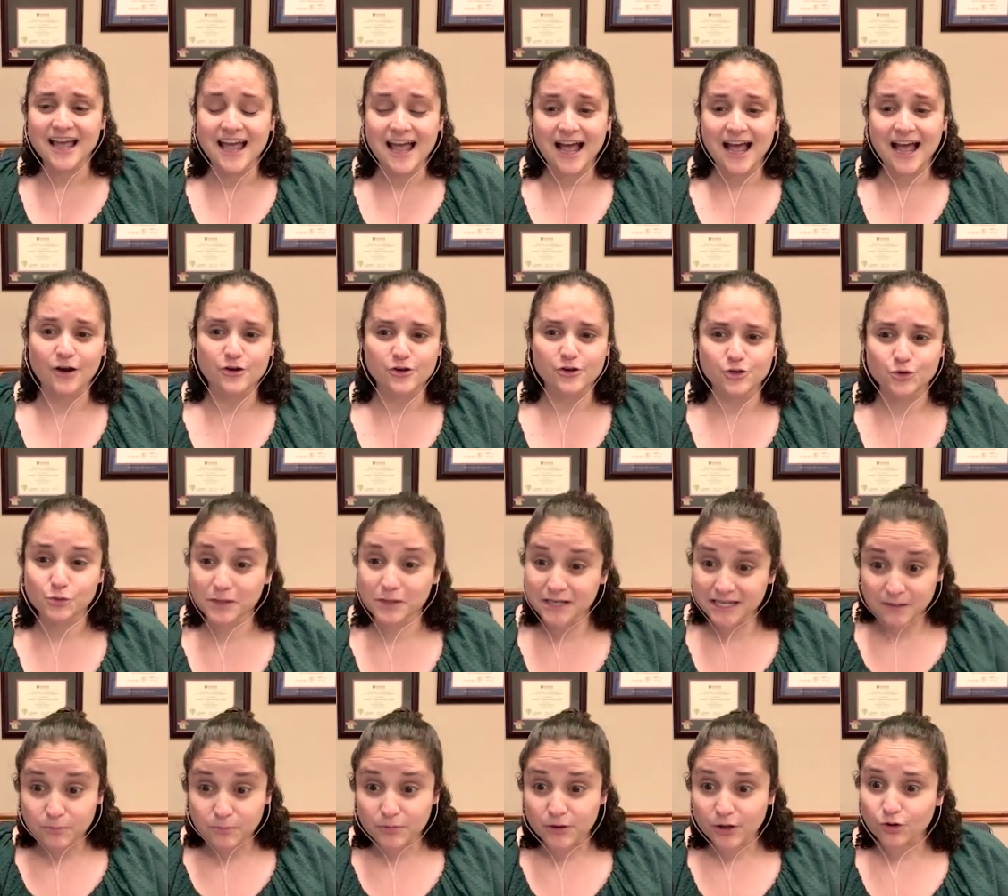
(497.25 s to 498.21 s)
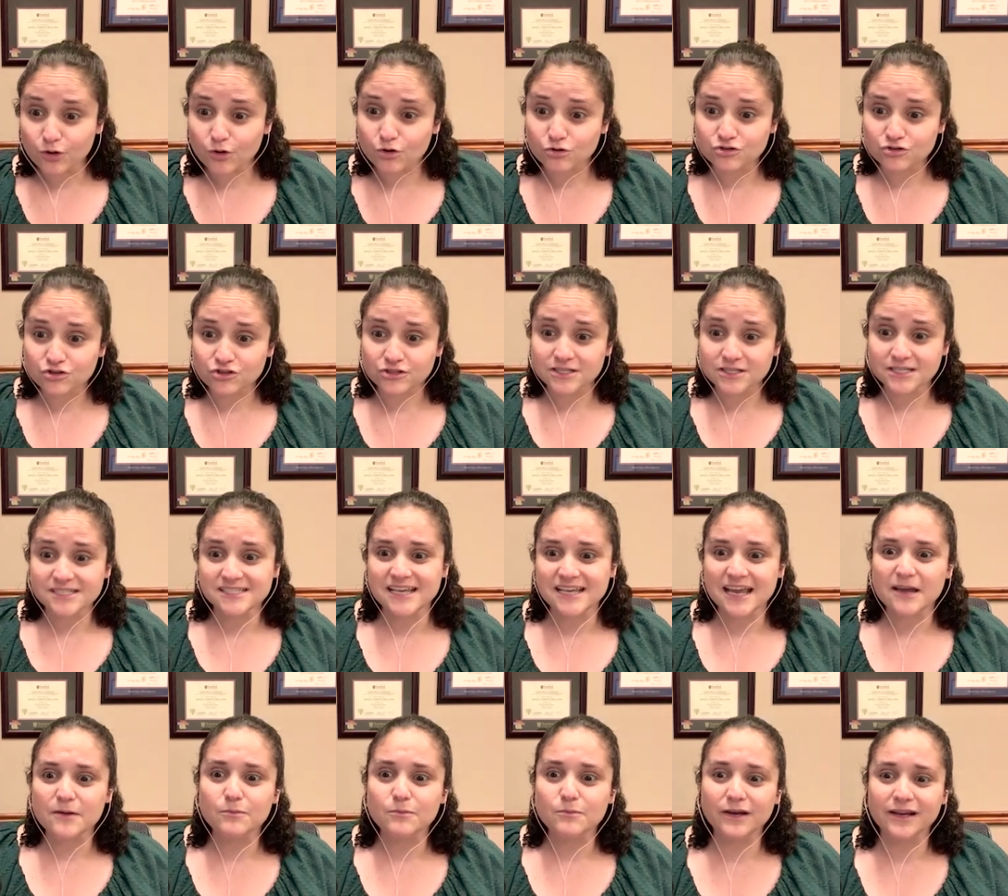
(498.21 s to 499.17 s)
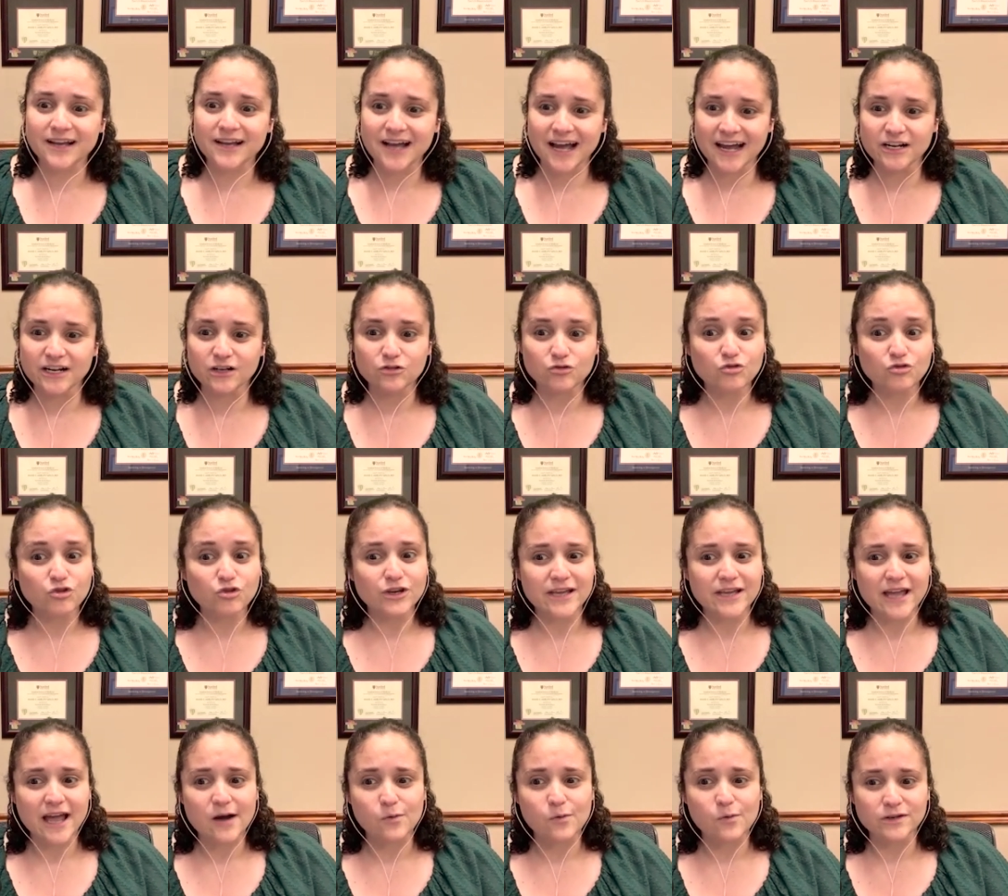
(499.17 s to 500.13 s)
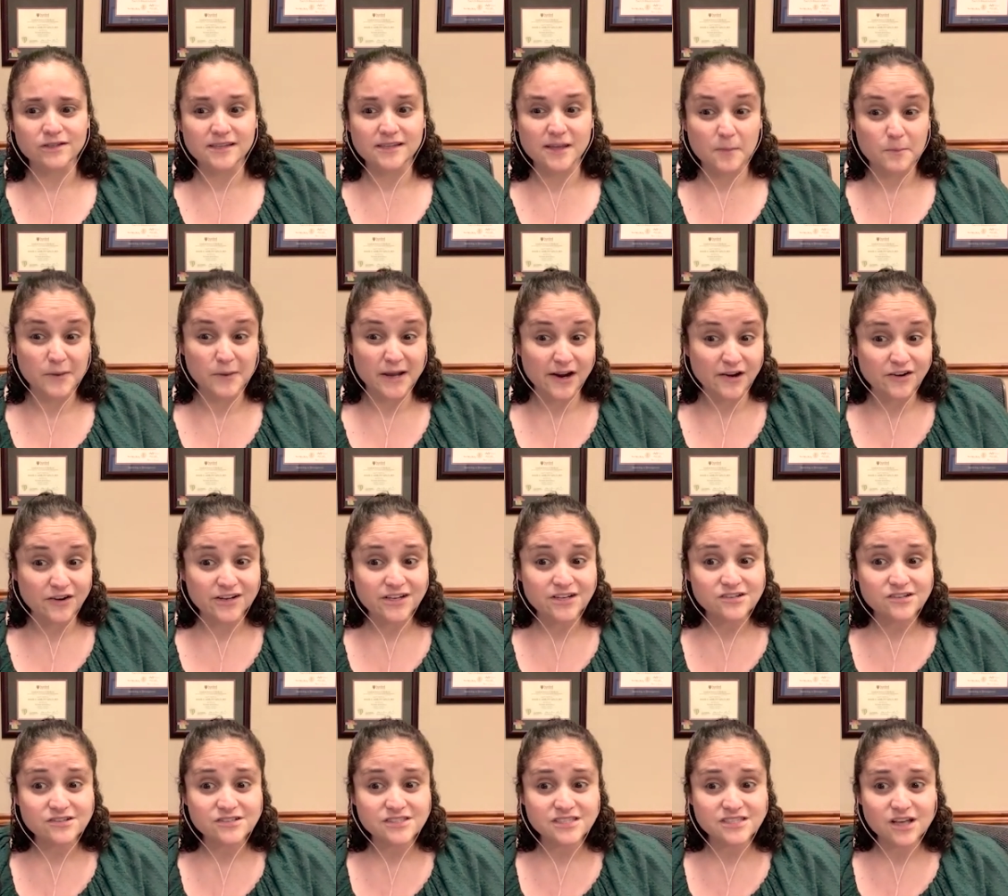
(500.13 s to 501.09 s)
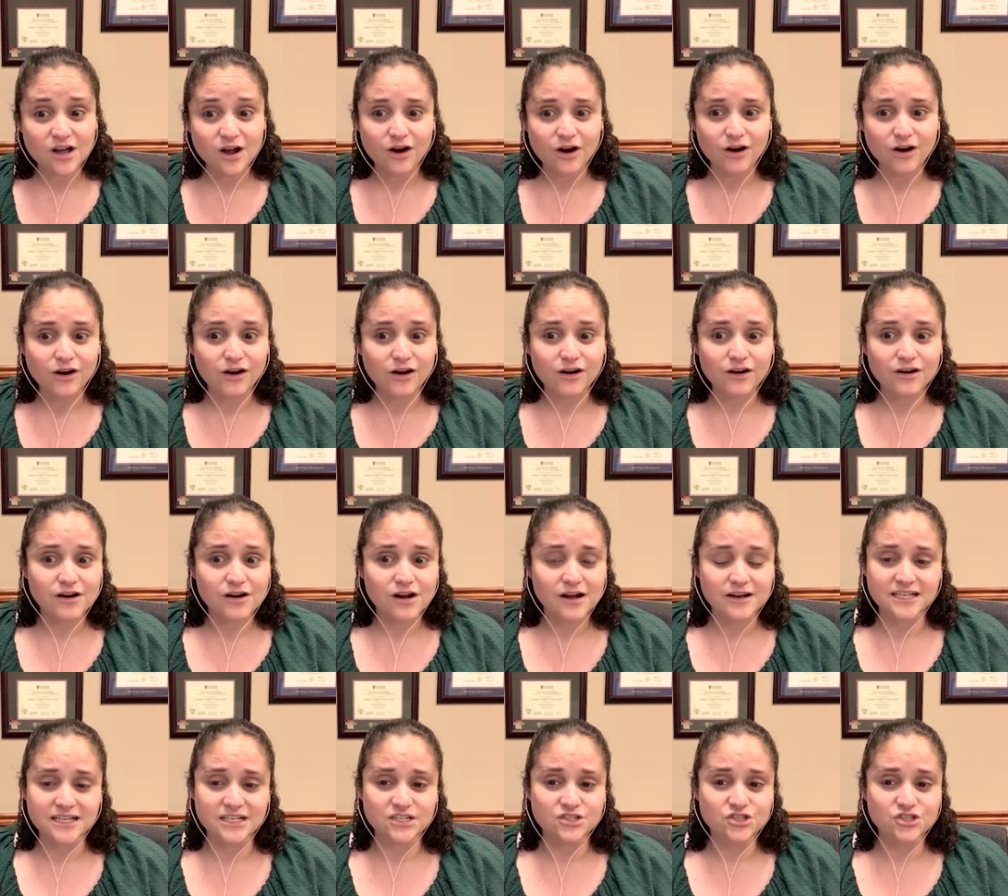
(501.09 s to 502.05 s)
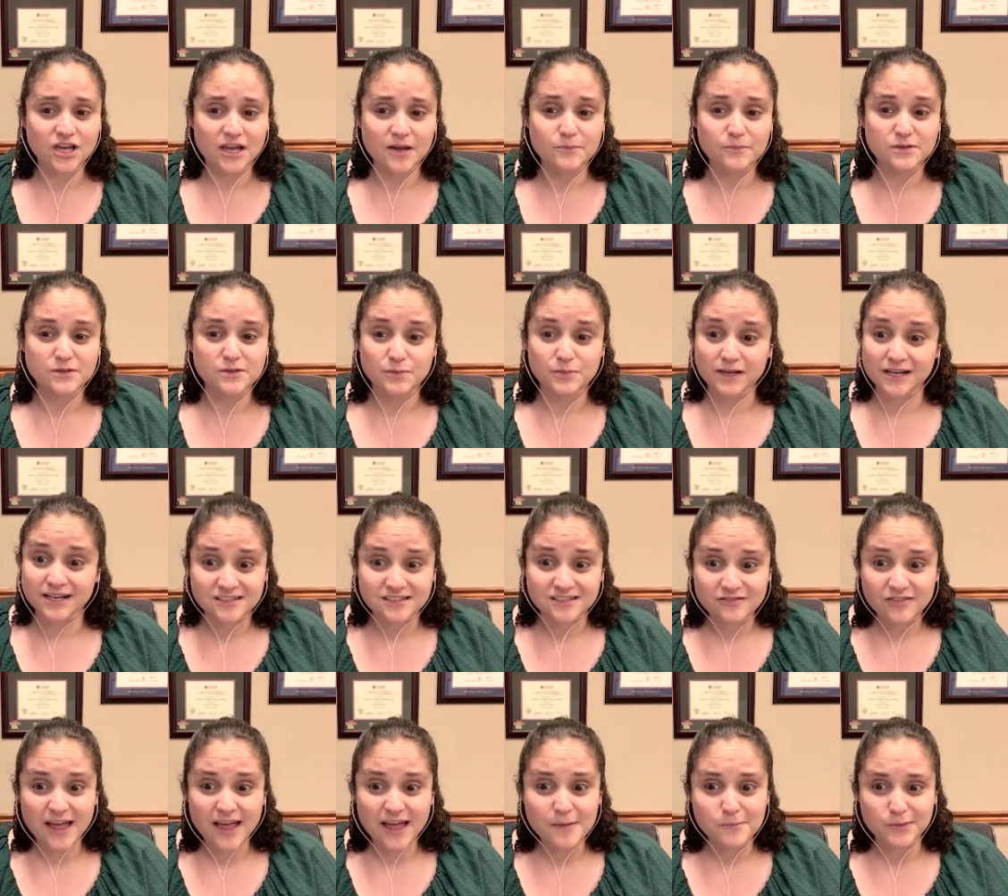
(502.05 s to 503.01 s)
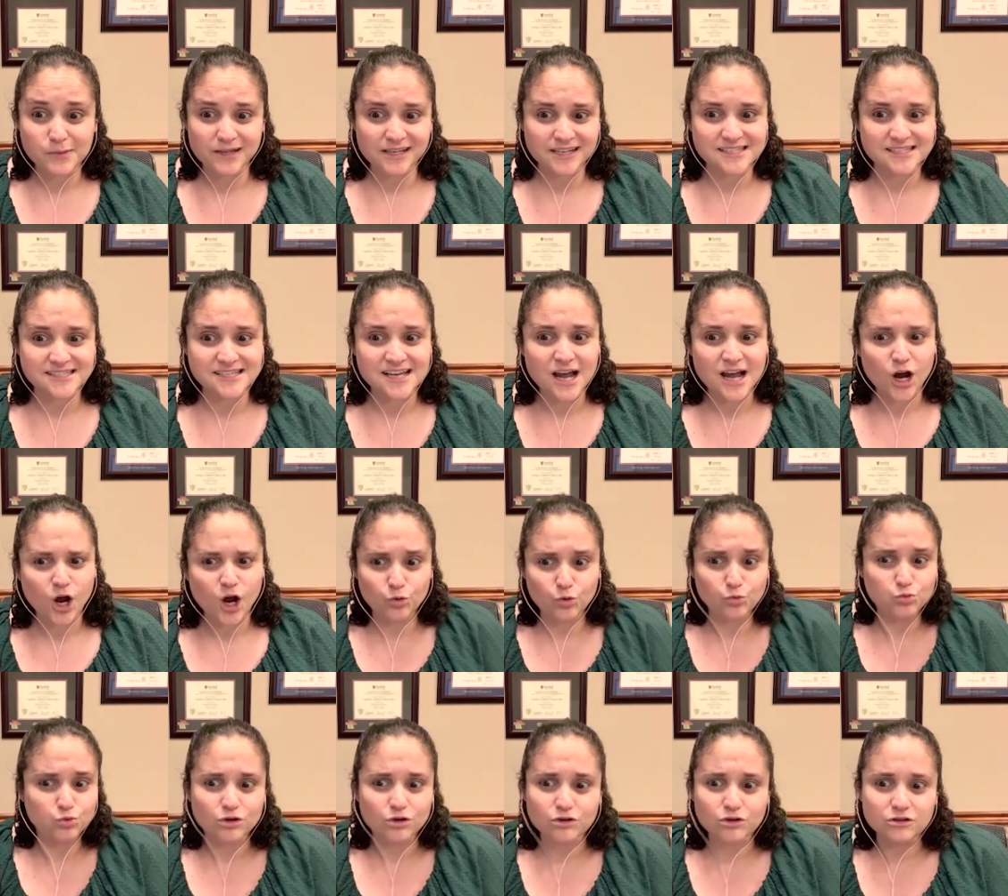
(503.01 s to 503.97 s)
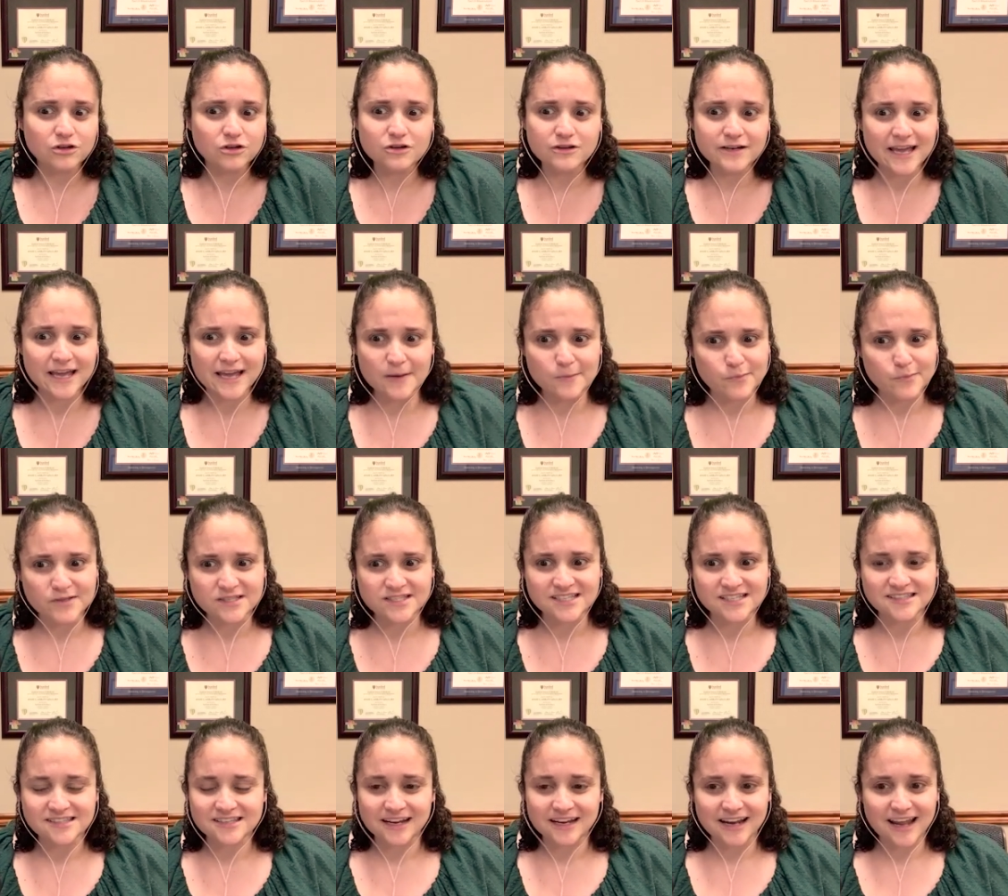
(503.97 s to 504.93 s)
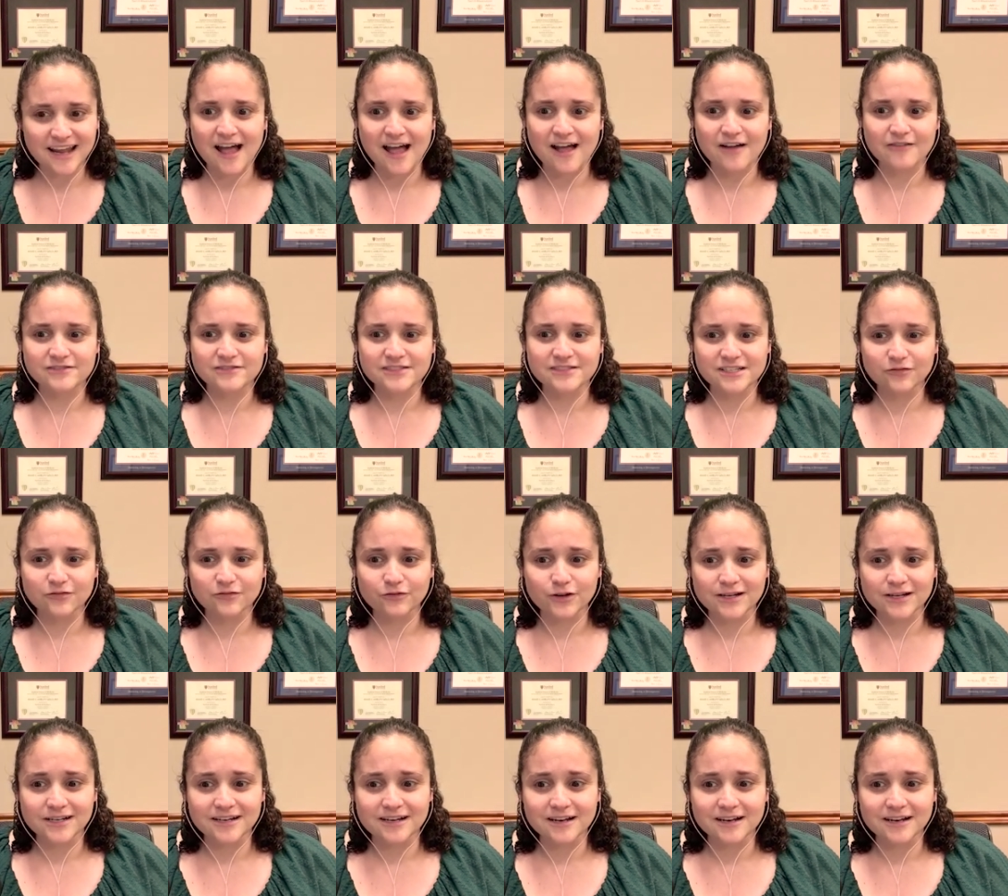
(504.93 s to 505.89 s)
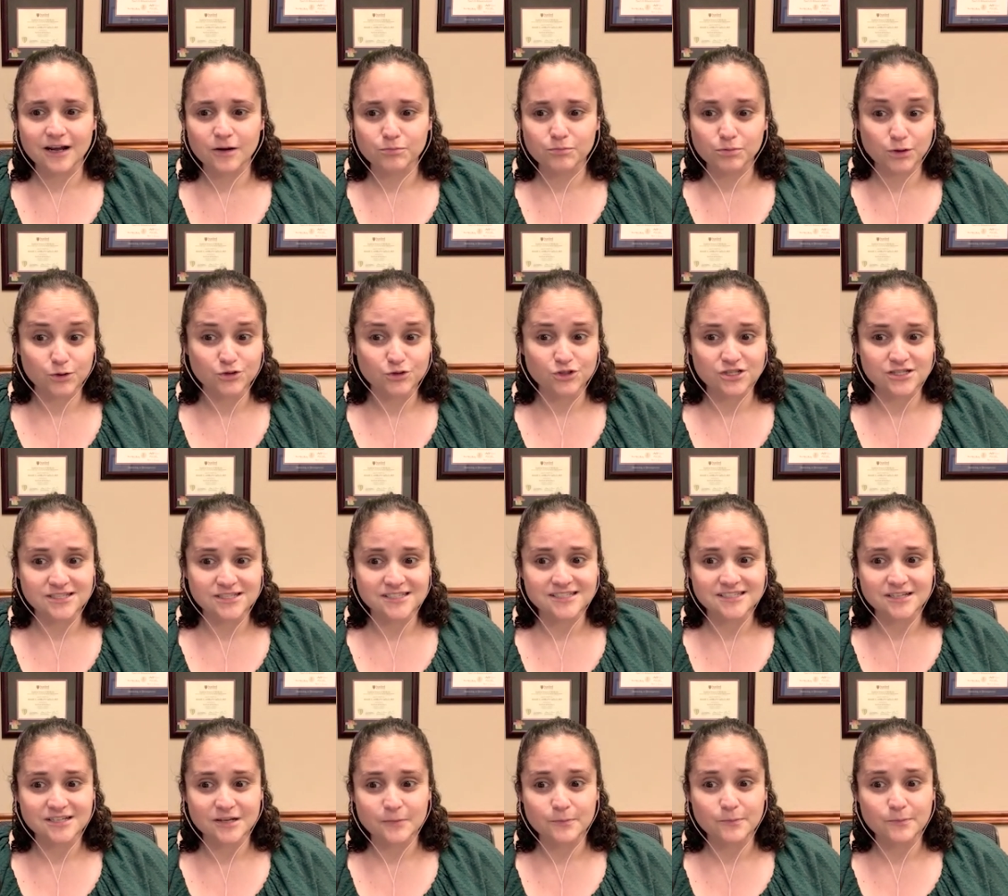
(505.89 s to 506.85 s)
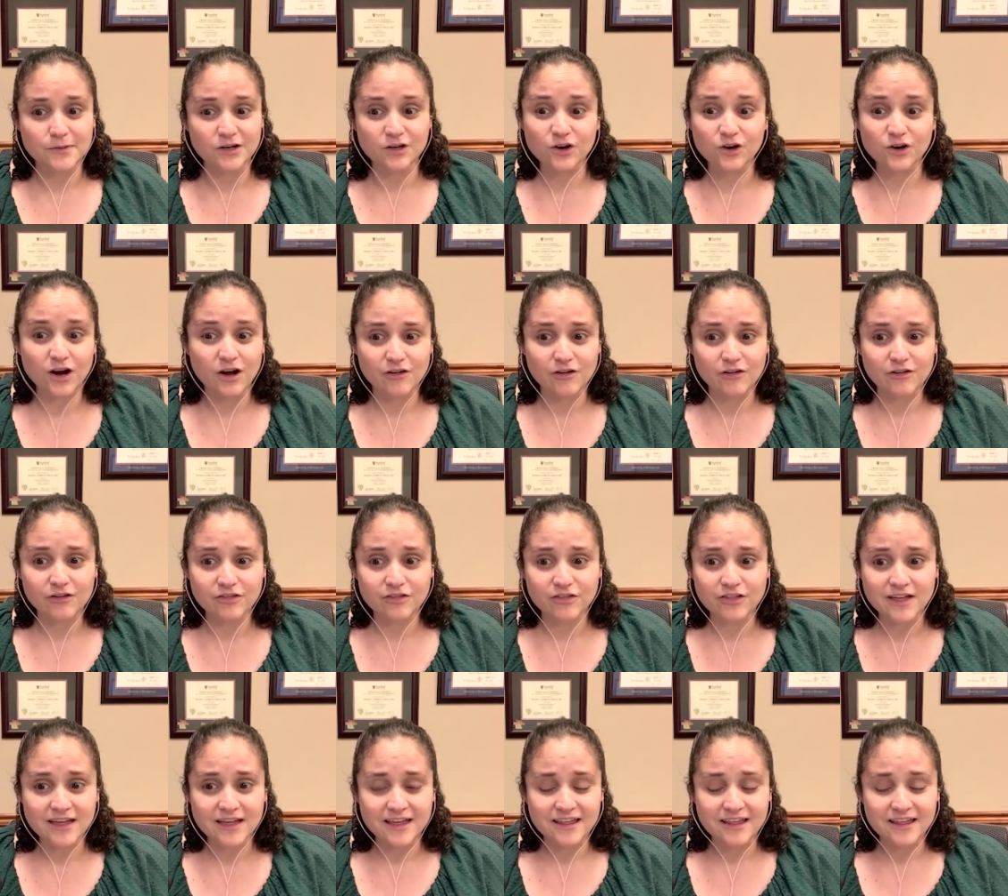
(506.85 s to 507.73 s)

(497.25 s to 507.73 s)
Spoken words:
how you keep their cultures the same, but kind of look at what the barriers are on each campus because of that, because a rural campus is going to have different approaches to mental health